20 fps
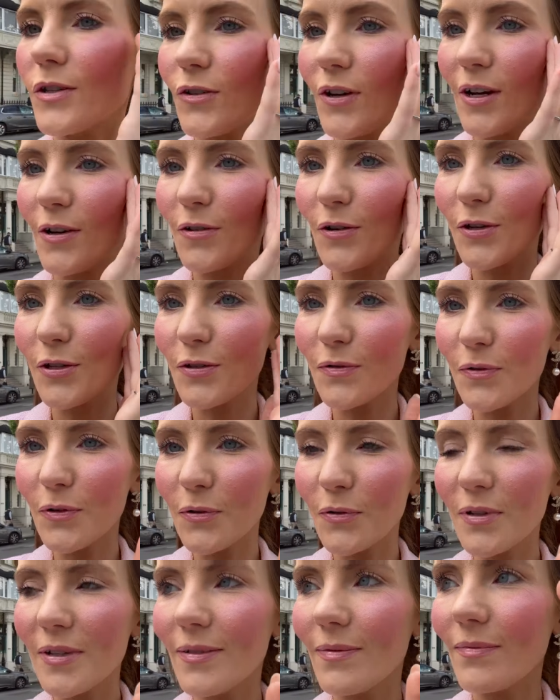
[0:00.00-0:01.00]
Trying to cross the
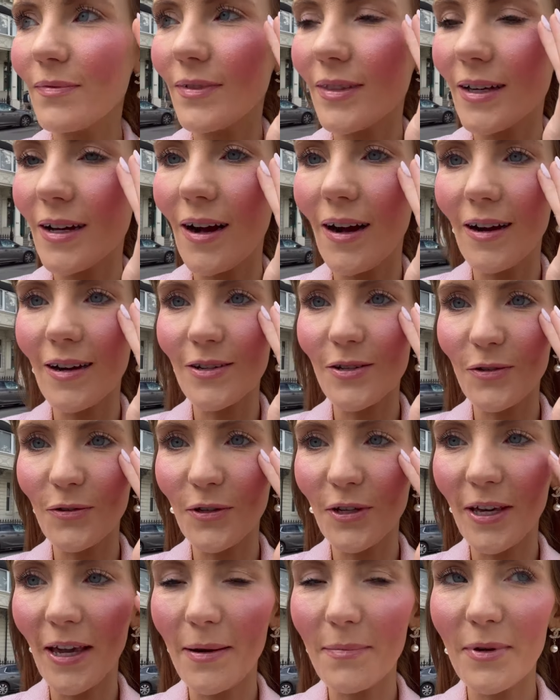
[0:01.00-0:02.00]
road, the cars are
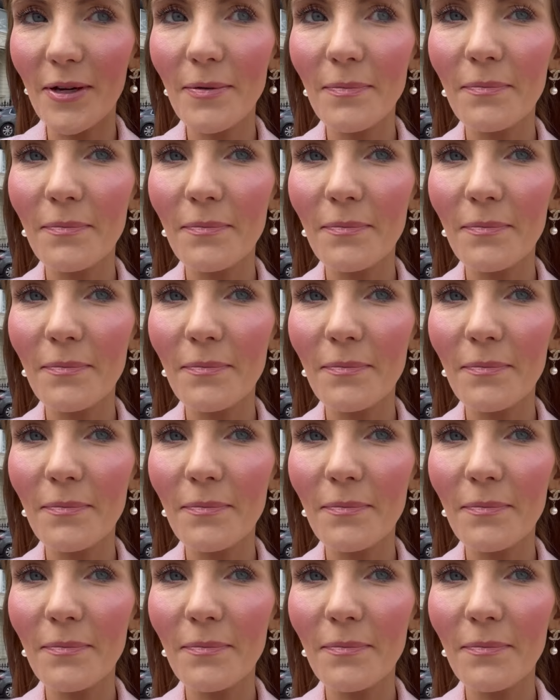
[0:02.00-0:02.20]
looking at me.